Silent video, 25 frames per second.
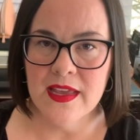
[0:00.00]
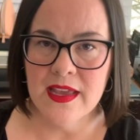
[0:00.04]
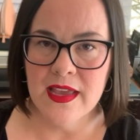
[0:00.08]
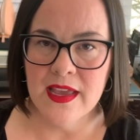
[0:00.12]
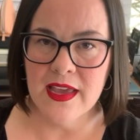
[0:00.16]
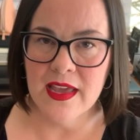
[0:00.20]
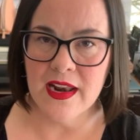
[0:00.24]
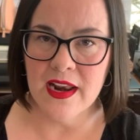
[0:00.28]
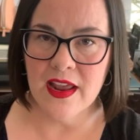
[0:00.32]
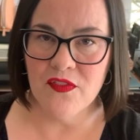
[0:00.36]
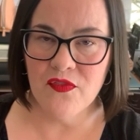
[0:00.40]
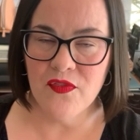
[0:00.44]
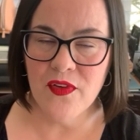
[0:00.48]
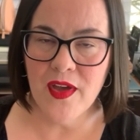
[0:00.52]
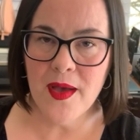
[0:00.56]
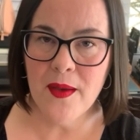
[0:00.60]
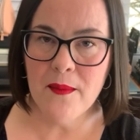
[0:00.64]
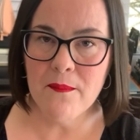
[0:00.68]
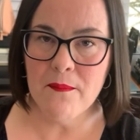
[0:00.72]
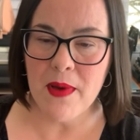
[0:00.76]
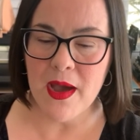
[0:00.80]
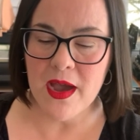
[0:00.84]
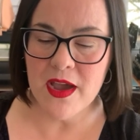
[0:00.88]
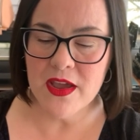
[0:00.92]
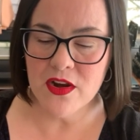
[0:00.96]
And I found
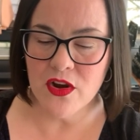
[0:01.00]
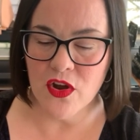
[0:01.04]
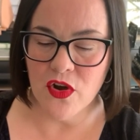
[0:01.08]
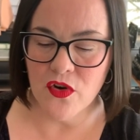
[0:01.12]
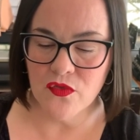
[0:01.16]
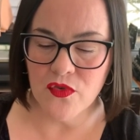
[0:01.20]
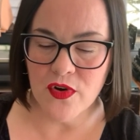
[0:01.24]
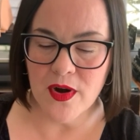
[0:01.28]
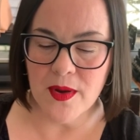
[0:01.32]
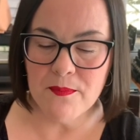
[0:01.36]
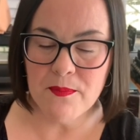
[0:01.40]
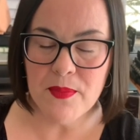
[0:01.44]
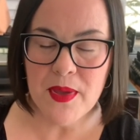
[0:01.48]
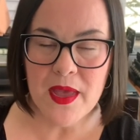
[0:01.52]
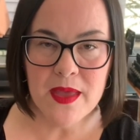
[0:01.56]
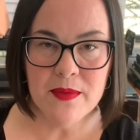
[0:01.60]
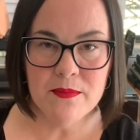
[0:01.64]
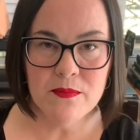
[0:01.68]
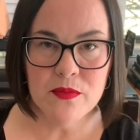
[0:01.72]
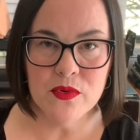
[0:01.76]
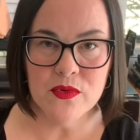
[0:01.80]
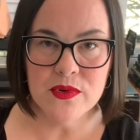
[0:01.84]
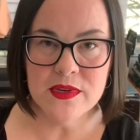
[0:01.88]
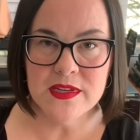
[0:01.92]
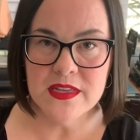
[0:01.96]
mine over at Pen
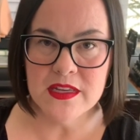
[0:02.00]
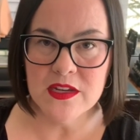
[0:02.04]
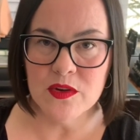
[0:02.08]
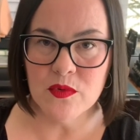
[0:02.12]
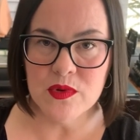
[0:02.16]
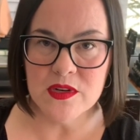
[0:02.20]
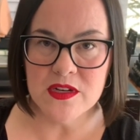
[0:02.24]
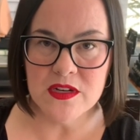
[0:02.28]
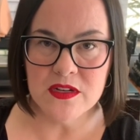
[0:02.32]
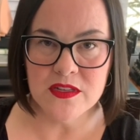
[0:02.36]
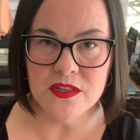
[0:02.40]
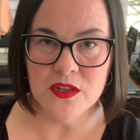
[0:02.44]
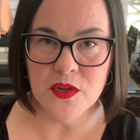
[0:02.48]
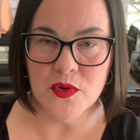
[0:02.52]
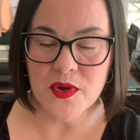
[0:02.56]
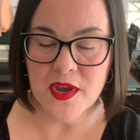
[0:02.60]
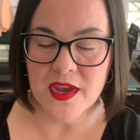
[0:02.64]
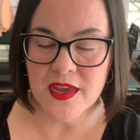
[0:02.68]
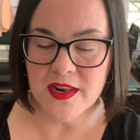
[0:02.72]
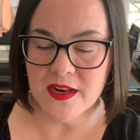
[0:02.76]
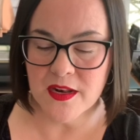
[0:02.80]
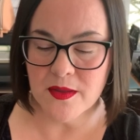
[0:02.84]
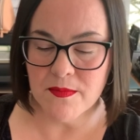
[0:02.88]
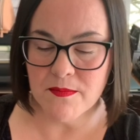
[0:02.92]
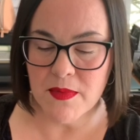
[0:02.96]
Boutique, which is
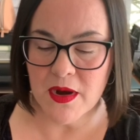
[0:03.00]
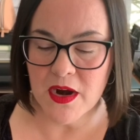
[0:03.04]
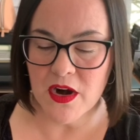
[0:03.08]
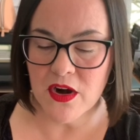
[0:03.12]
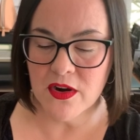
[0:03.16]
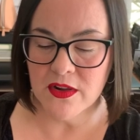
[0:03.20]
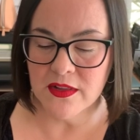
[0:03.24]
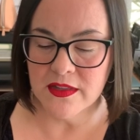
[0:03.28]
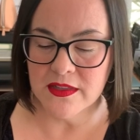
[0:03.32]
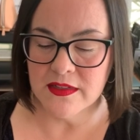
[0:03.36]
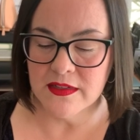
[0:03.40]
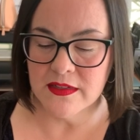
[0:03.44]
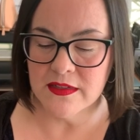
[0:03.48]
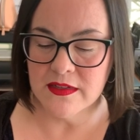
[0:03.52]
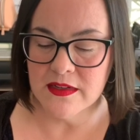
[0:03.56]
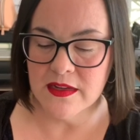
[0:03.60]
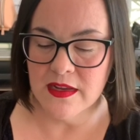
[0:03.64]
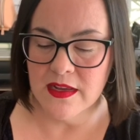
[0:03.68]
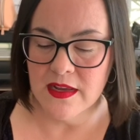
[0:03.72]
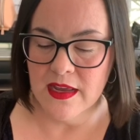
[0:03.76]
located in Maryland.